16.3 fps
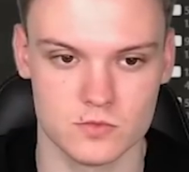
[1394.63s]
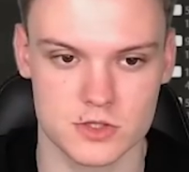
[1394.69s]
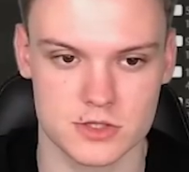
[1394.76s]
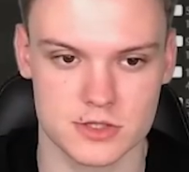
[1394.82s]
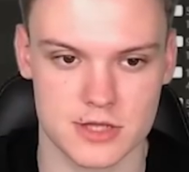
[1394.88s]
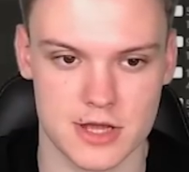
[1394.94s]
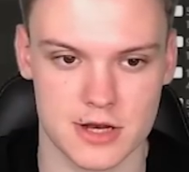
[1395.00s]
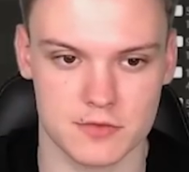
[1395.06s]

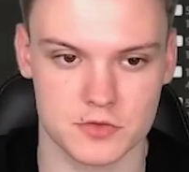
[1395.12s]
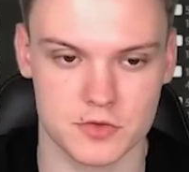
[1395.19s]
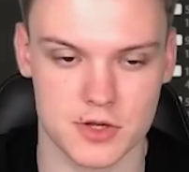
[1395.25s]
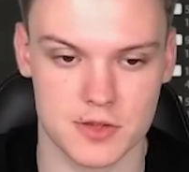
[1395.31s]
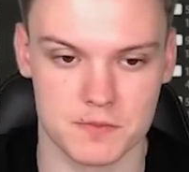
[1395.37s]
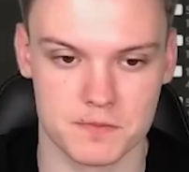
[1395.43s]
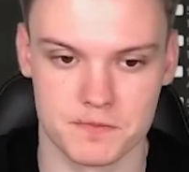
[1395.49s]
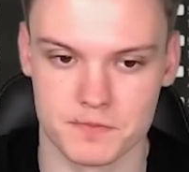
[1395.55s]
Just knight
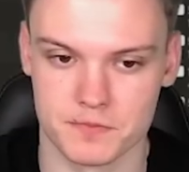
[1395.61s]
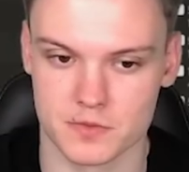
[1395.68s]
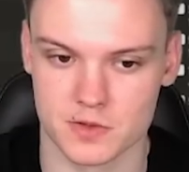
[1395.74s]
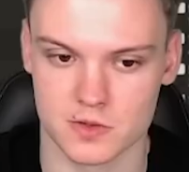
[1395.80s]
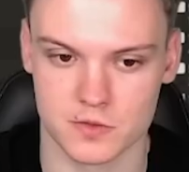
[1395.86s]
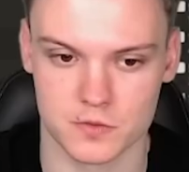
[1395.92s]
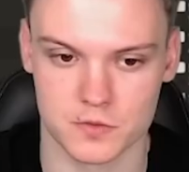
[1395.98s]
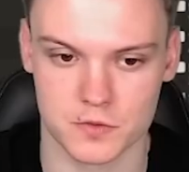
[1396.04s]
f3,
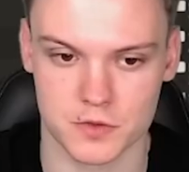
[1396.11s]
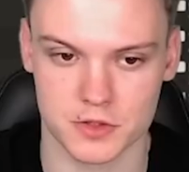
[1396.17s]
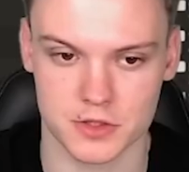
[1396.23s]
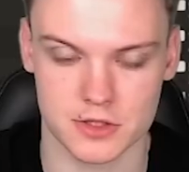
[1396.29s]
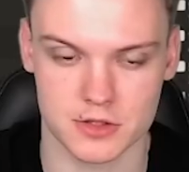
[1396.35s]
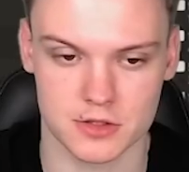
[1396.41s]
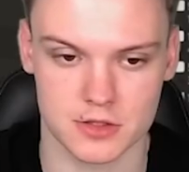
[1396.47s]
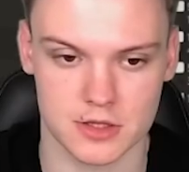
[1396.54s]

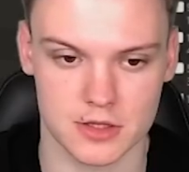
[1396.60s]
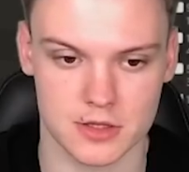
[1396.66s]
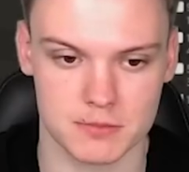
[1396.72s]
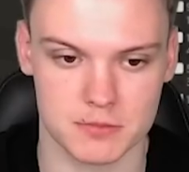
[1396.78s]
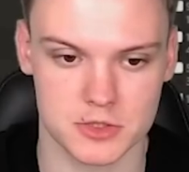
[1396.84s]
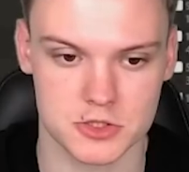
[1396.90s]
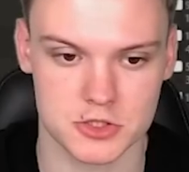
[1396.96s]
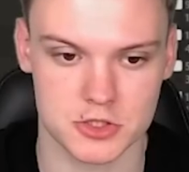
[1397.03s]
working the king
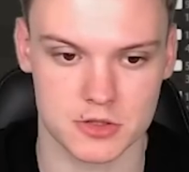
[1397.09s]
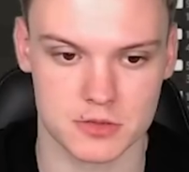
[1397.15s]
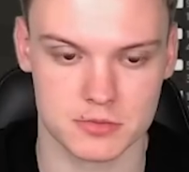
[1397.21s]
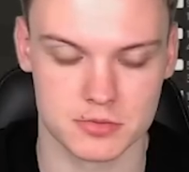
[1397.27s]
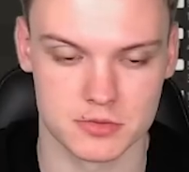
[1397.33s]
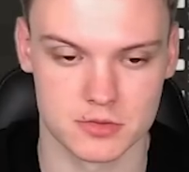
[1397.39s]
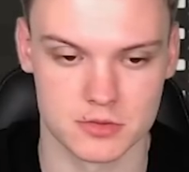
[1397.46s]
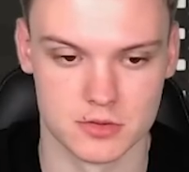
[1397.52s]
and bishop,